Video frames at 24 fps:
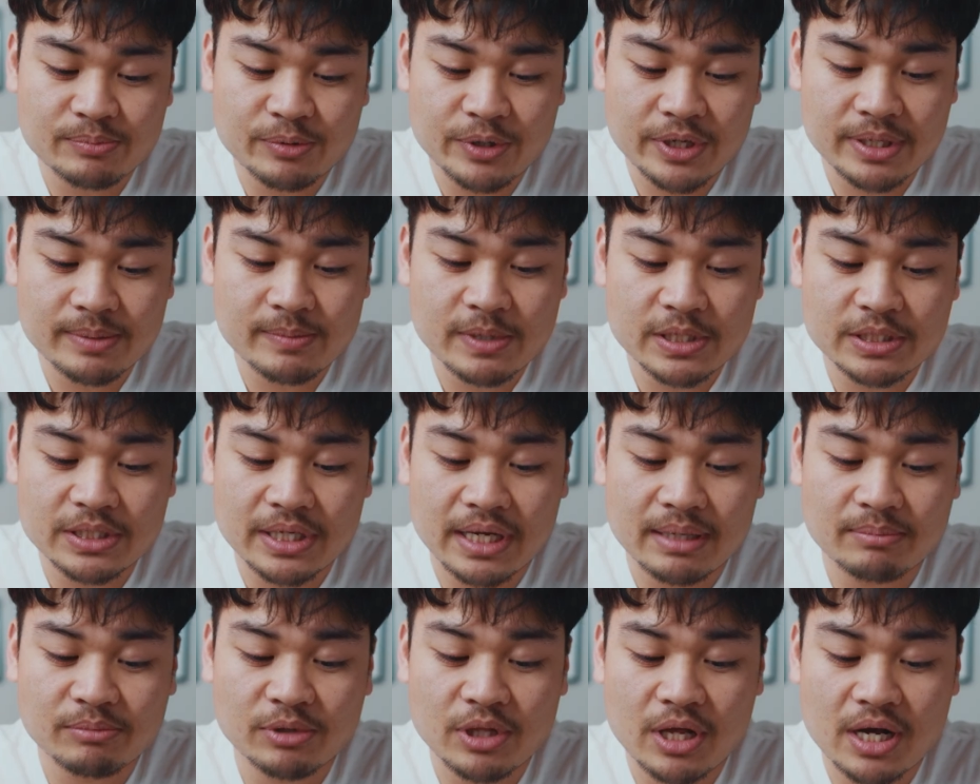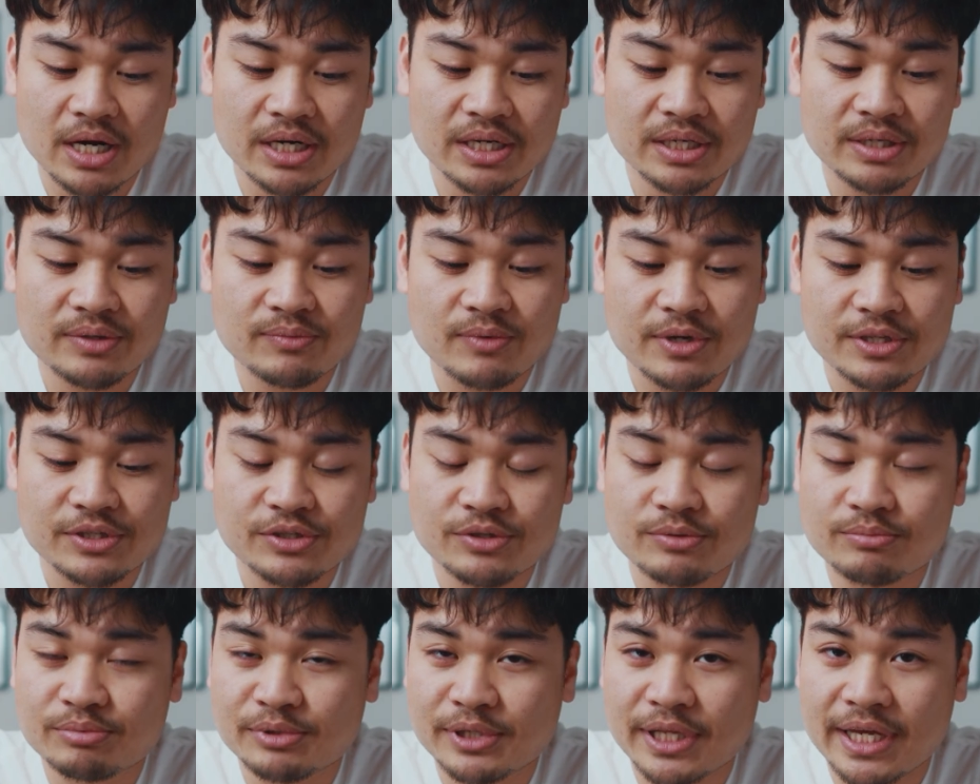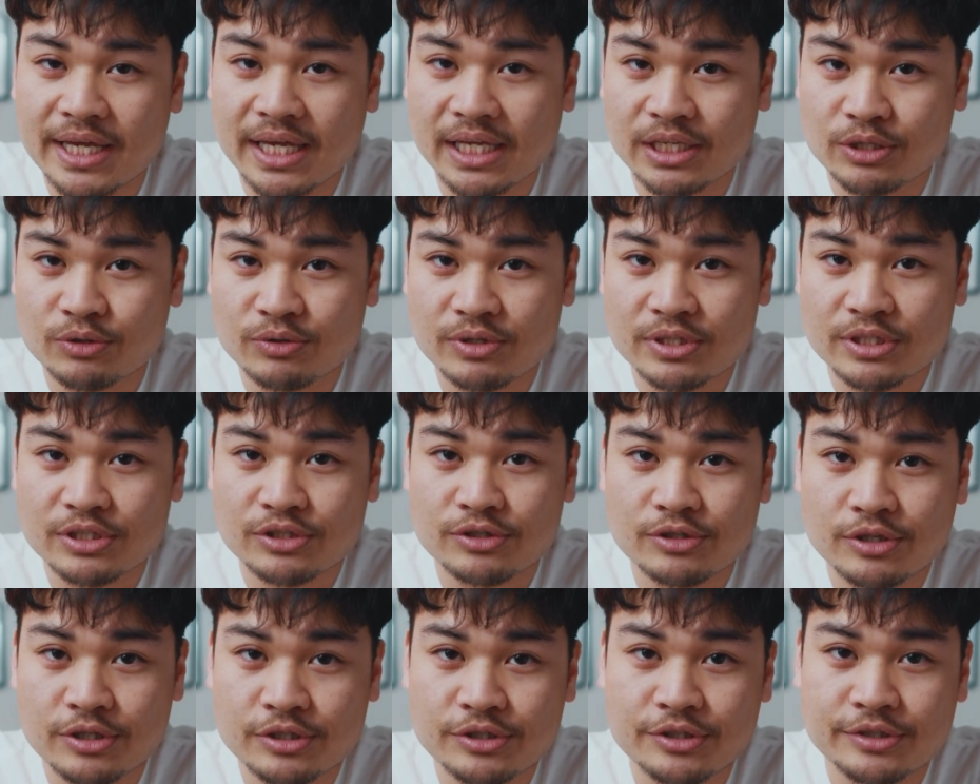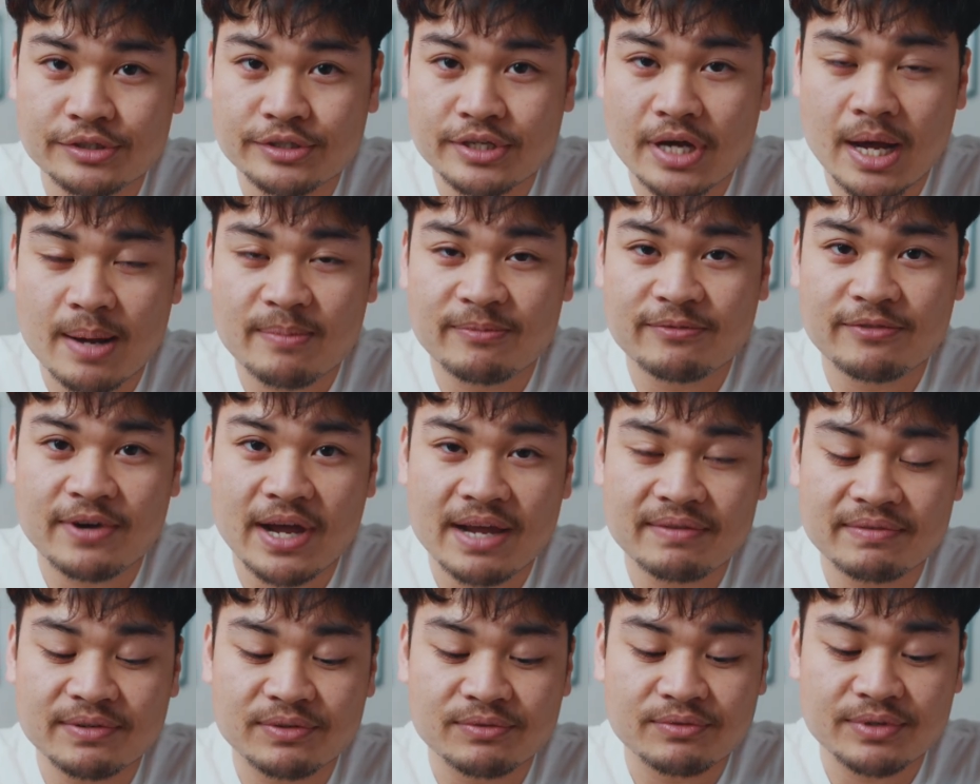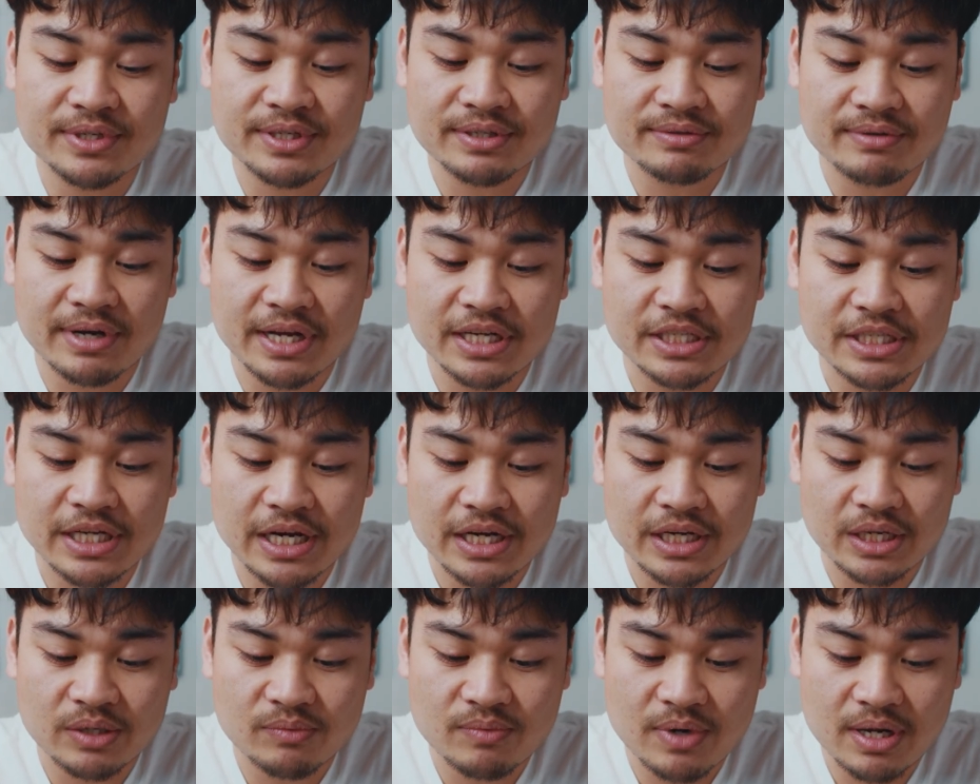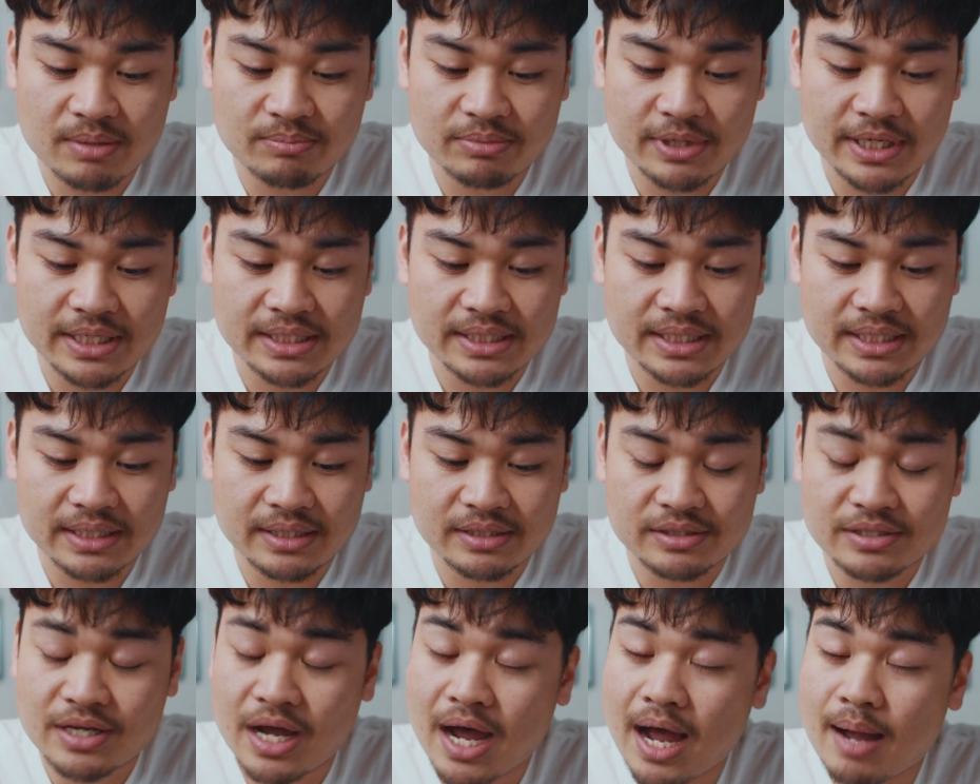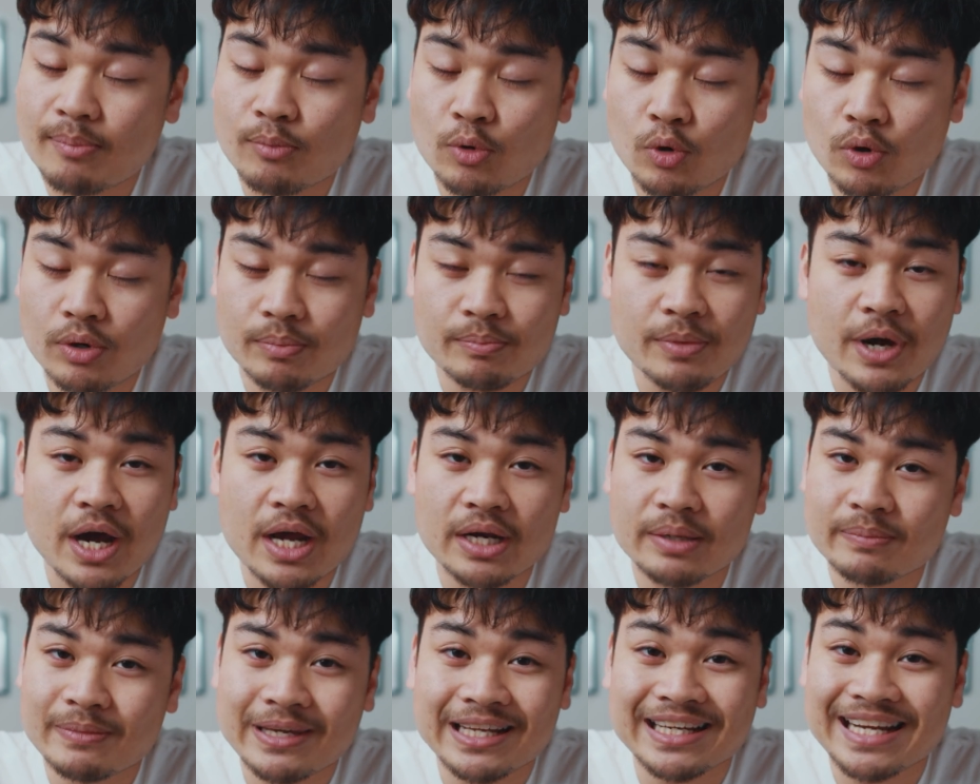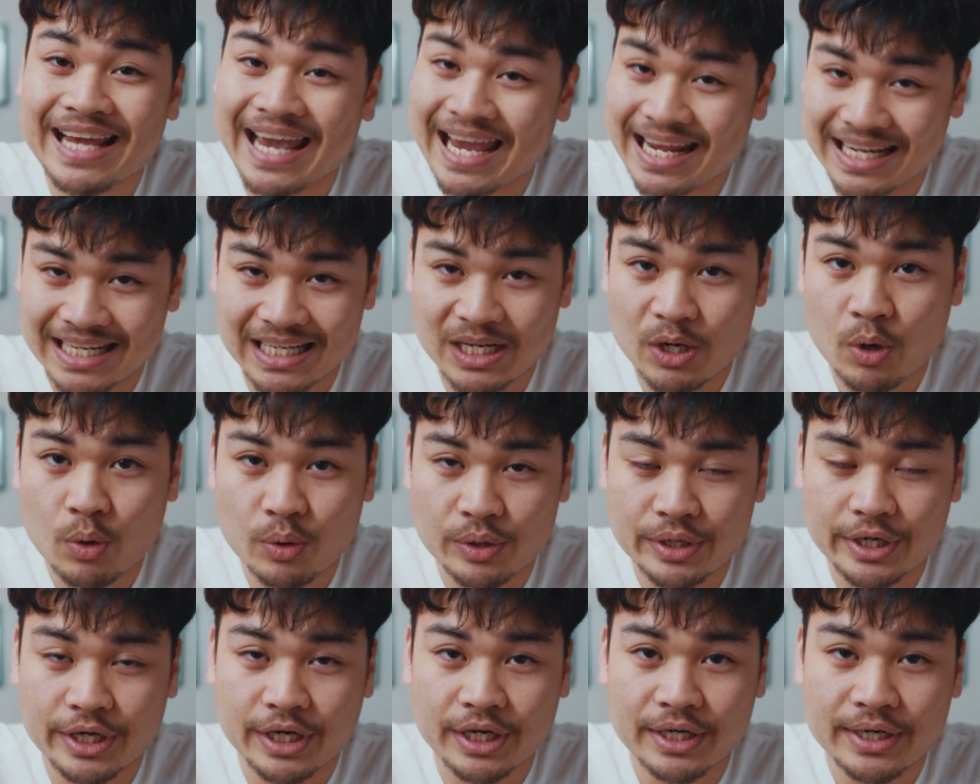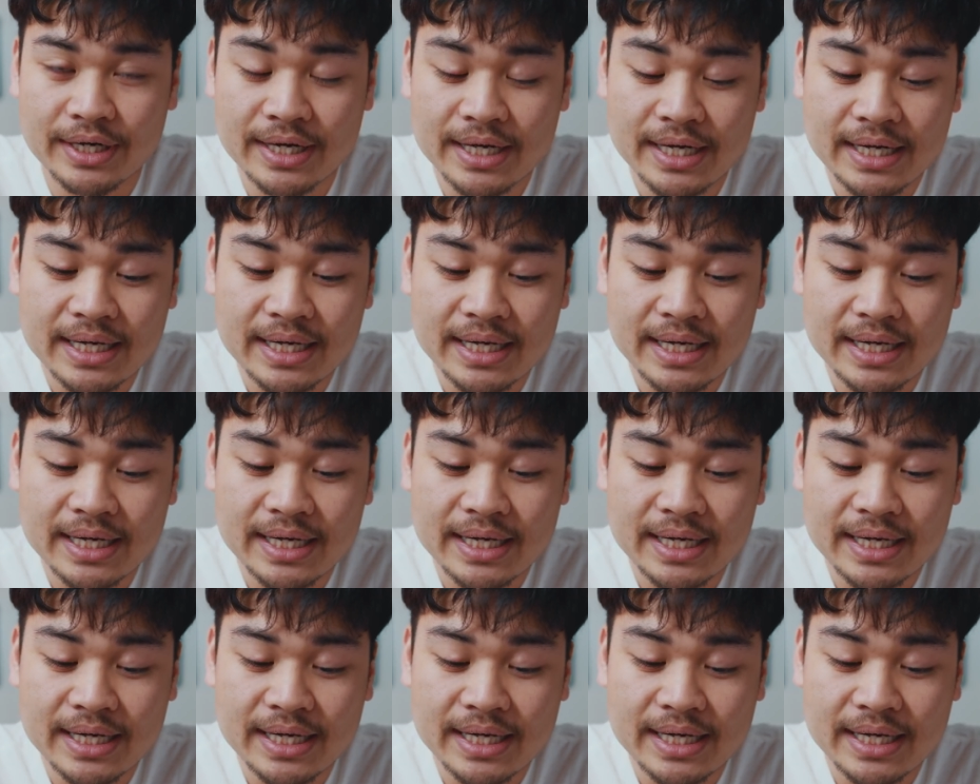pretty much a blocker. Once you play it, you can search your top 5 and rearrange how you want, place it at the top or bottom in any order.